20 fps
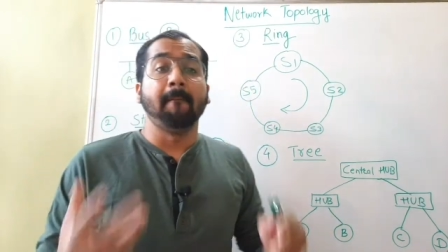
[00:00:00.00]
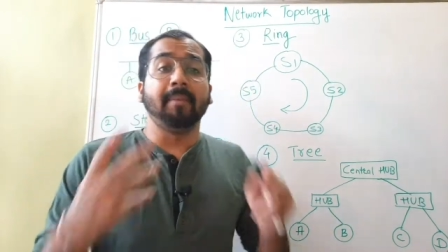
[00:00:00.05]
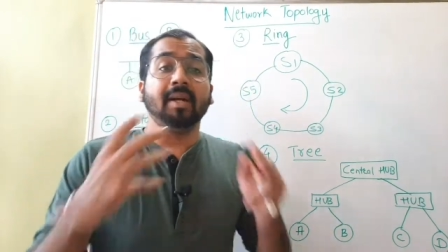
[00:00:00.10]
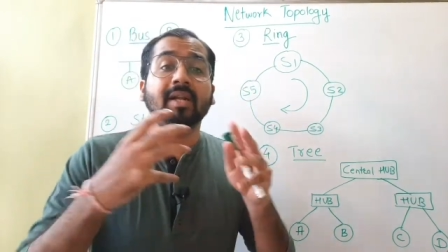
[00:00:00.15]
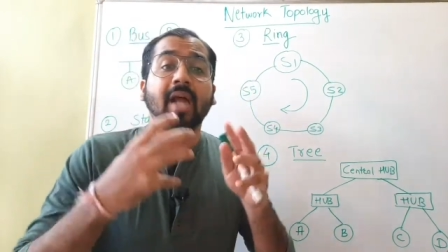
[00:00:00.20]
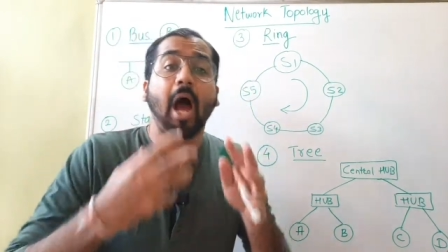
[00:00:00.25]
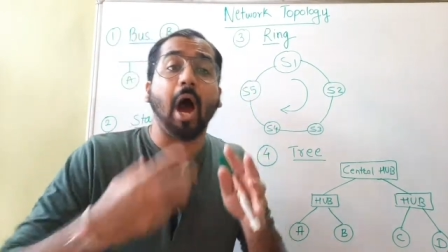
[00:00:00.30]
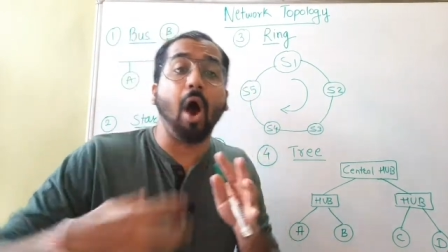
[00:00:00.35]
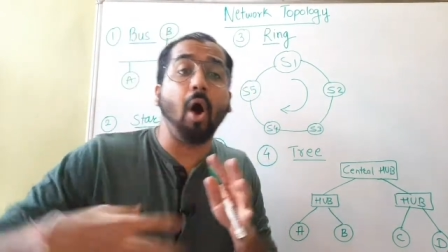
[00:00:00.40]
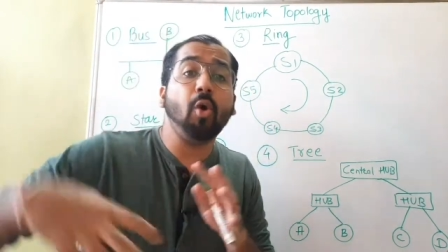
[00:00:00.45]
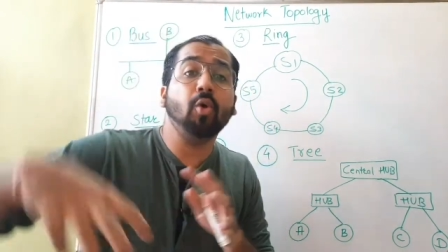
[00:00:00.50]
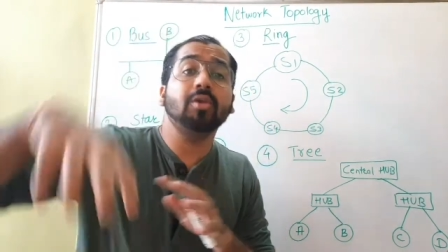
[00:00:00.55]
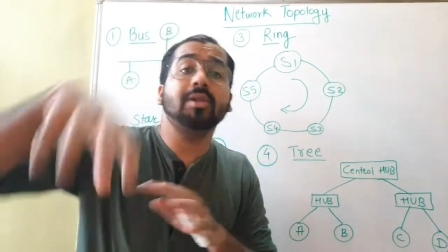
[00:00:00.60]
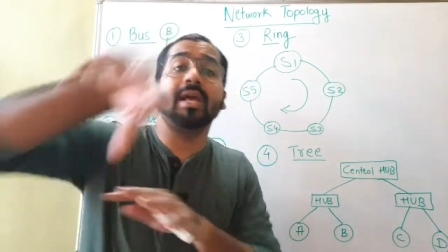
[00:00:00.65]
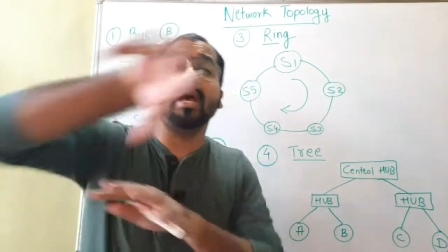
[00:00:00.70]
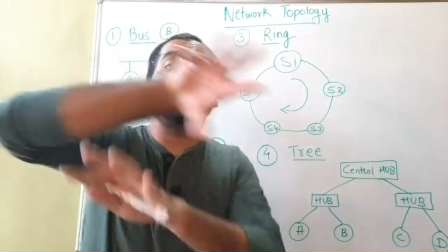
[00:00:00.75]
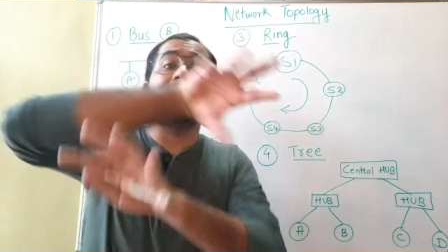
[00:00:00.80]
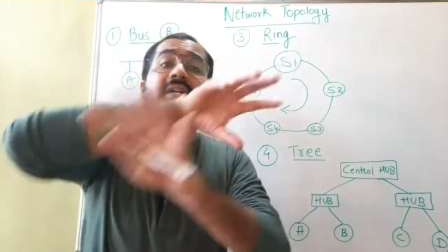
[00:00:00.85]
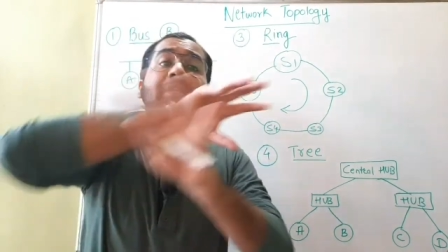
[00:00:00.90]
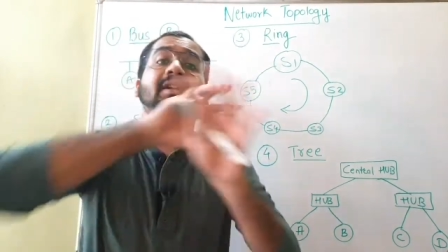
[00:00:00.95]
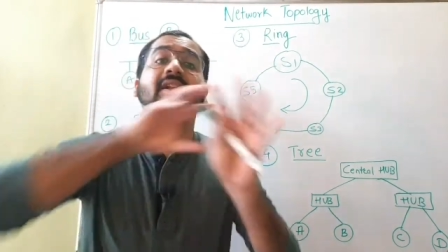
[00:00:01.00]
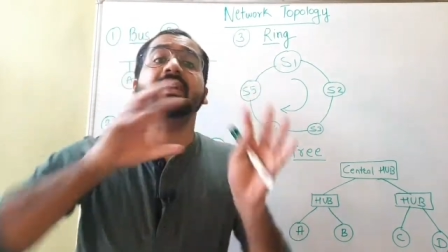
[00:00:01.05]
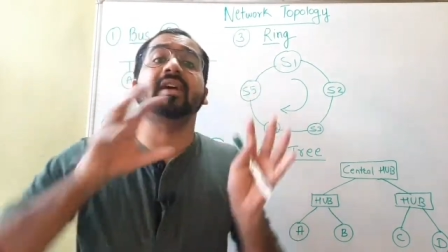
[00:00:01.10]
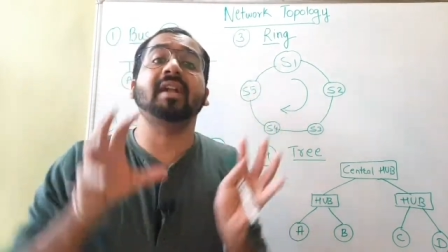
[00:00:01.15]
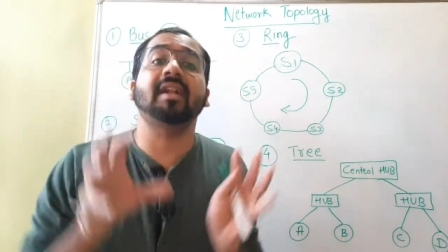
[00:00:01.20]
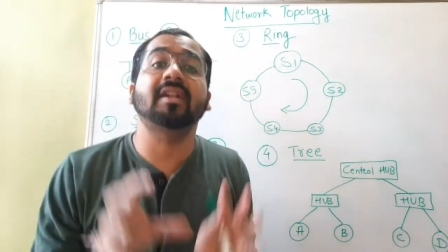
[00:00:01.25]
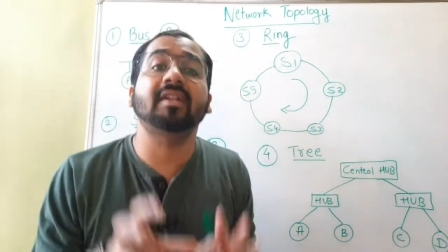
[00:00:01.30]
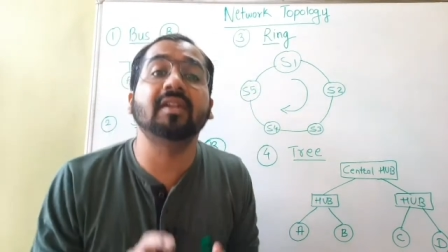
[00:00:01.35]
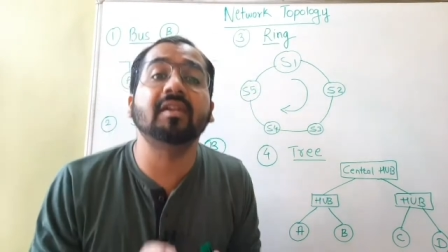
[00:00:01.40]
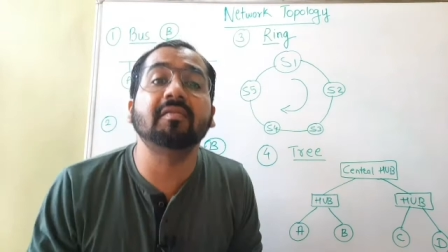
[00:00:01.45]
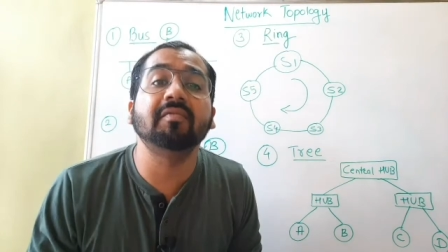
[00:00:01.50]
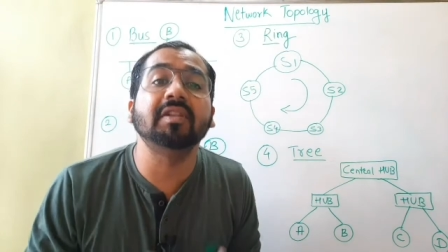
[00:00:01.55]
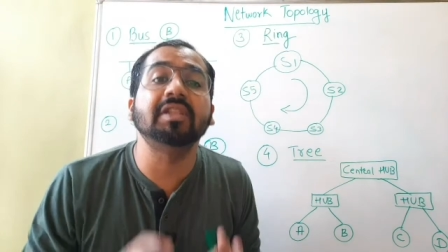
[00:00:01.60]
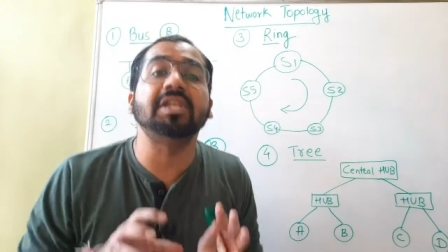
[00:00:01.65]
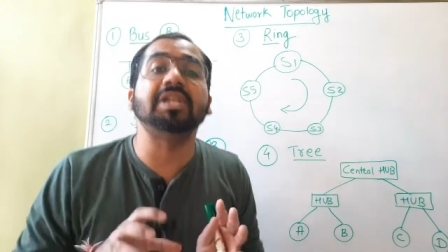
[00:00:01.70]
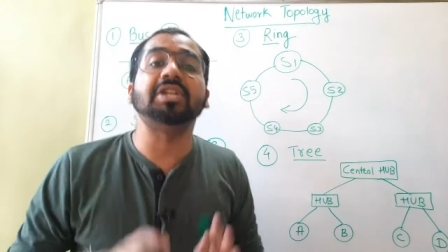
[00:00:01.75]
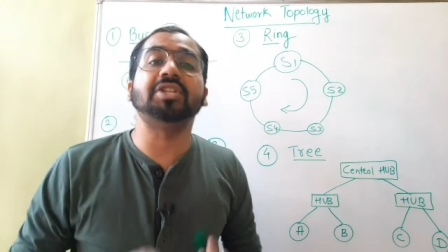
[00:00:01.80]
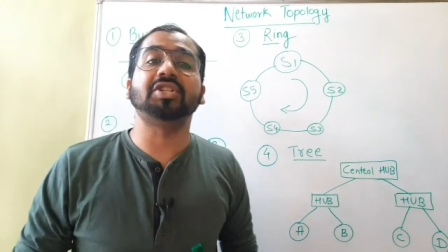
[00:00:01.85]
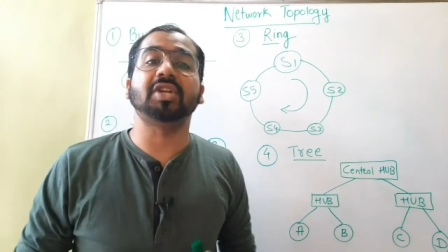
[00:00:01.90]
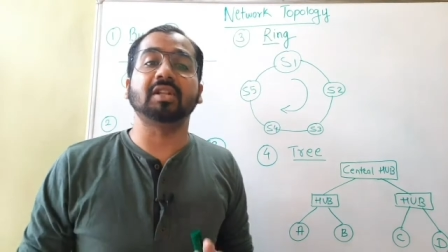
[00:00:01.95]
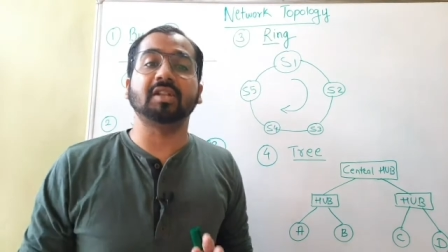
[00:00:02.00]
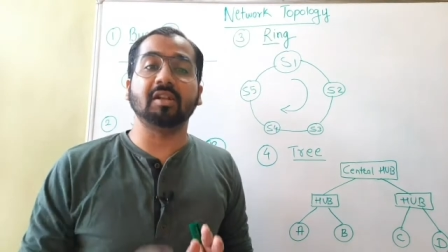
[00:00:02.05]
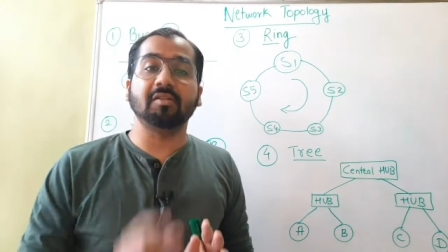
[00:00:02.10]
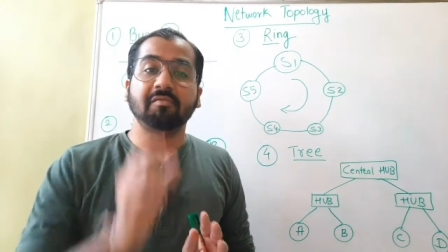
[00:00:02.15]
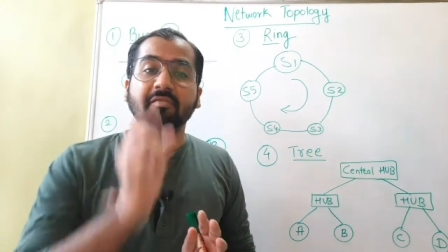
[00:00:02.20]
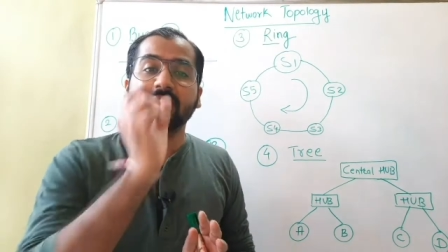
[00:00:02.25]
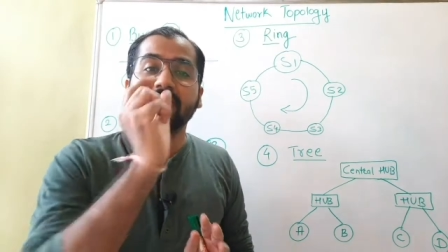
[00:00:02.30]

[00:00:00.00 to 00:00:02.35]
But how they are interconnected with each other